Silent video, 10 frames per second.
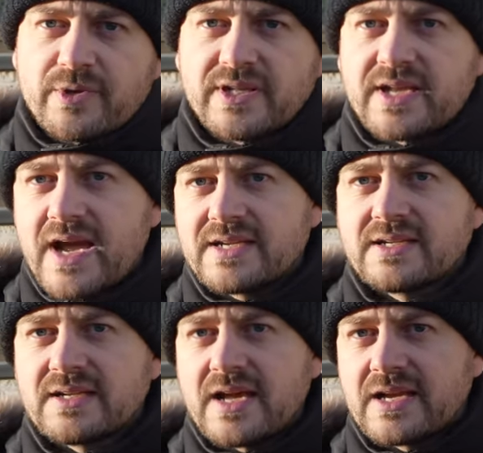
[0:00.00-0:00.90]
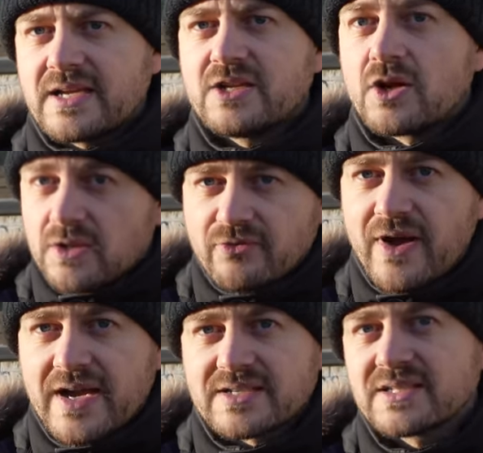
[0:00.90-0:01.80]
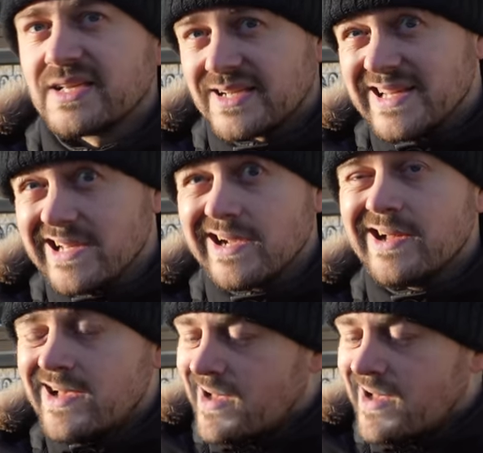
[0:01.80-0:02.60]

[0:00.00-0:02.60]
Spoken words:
but it kind of like nullifies the idea